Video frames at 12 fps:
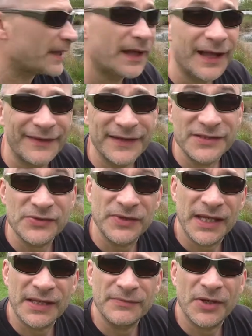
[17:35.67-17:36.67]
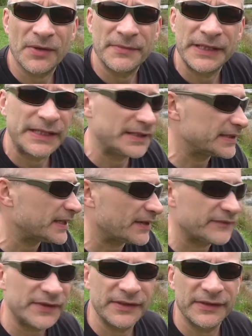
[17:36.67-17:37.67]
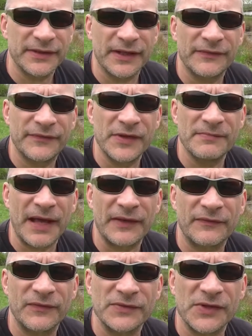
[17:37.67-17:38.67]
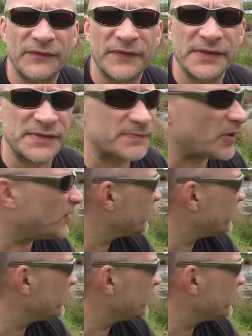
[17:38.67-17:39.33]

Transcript: And they do keep coming in and having a few mouthfuls off this spot